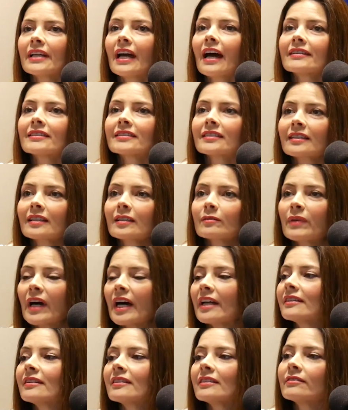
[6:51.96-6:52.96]
Yeah.
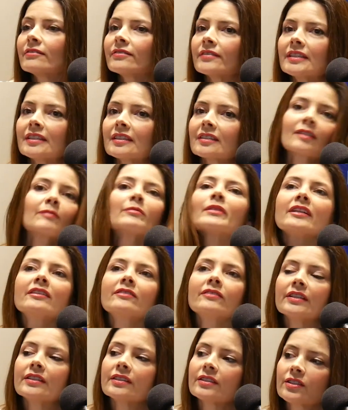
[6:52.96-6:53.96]
It's a
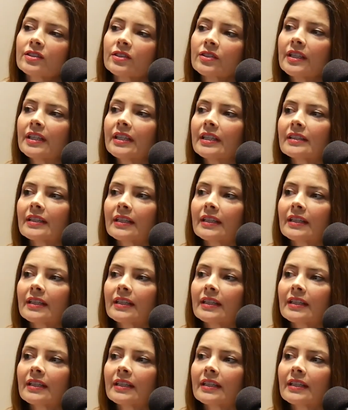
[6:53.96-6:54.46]
competitive industry.